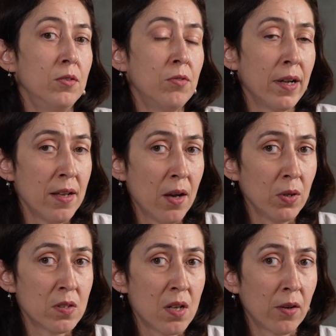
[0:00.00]
Right now,
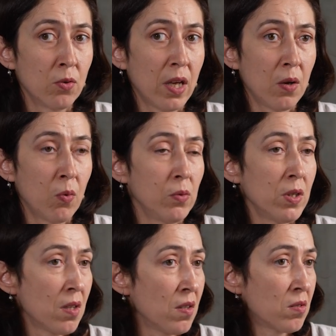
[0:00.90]
it's like, okay, when
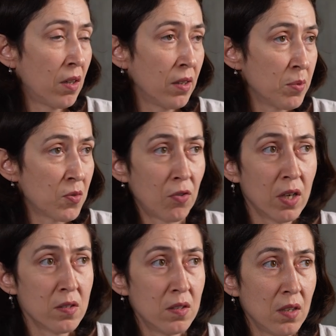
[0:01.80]
we say startups, for
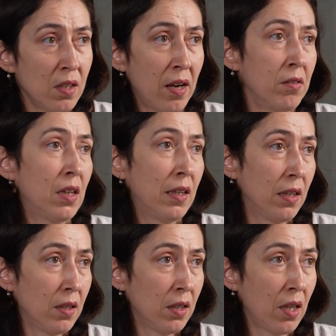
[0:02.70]
us, it's
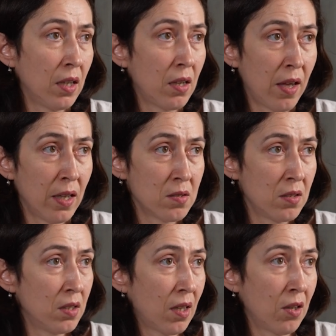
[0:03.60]
inherently, it has
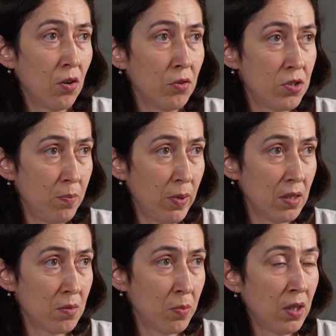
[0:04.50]
the technology
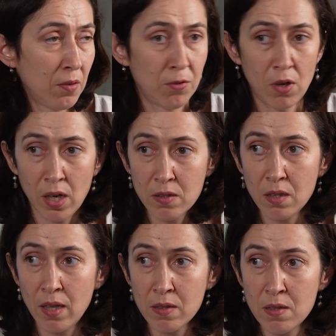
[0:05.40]
piece, but for us,
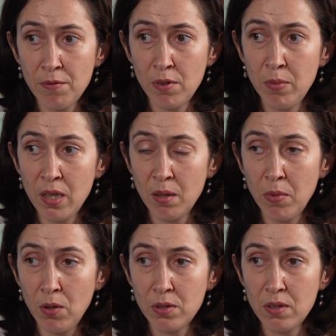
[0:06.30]
it has never been
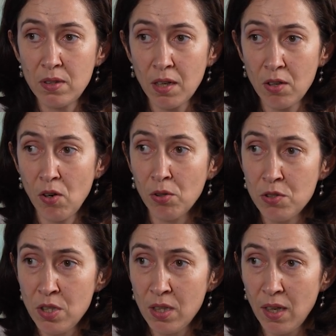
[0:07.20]
about
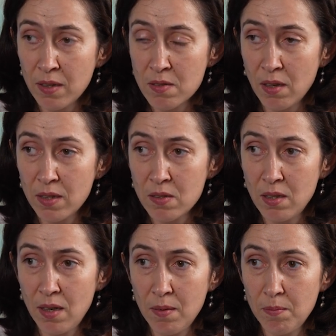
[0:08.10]
technology as
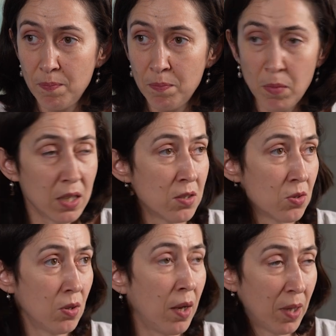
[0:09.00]
an
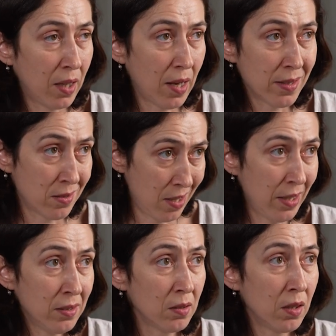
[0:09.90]
means, as an
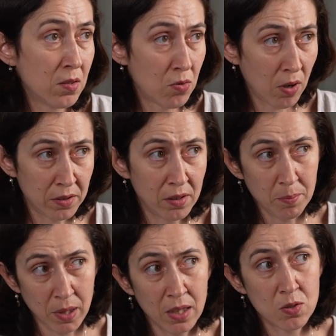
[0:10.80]
end. It's rather a
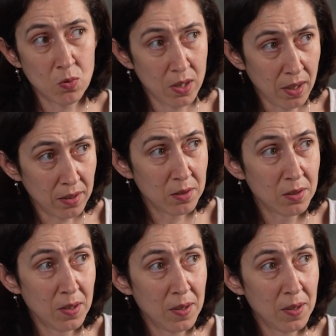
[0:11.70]
means to an end.